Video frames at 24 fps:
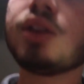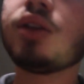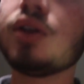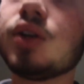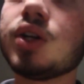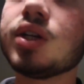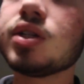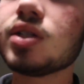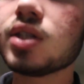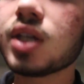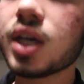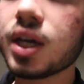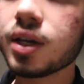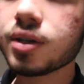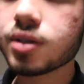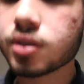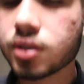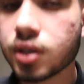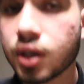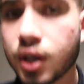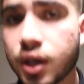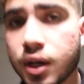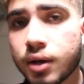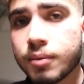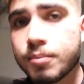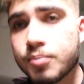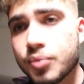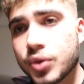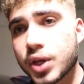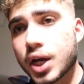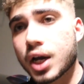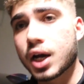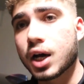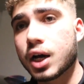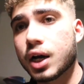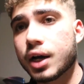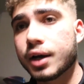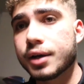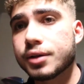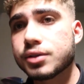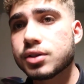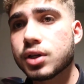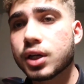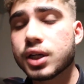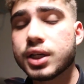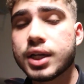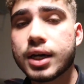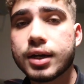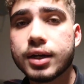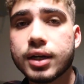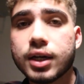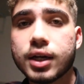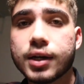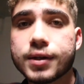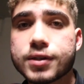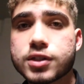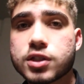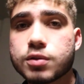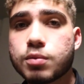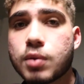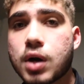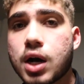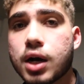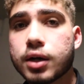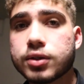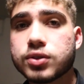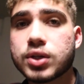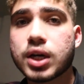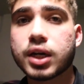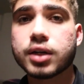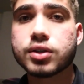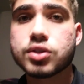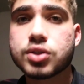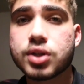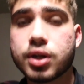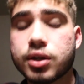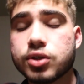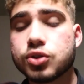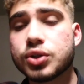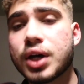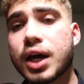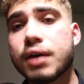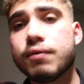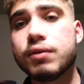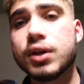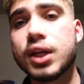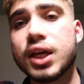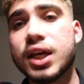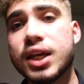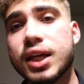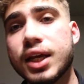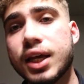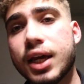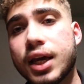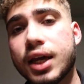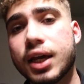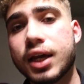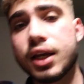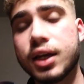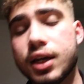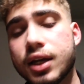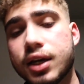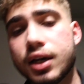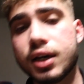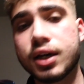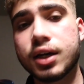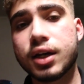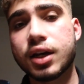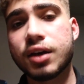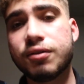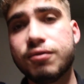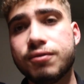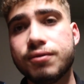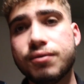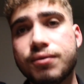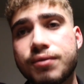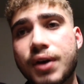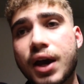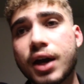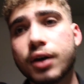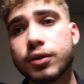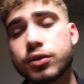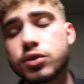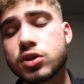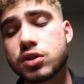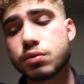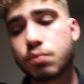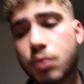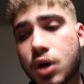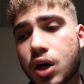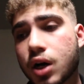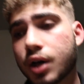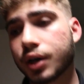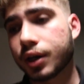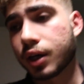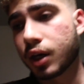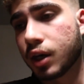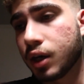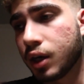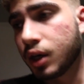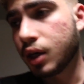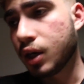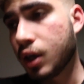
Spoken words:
E36, I took it down to get it smog so I could start driving it, and it failed smog.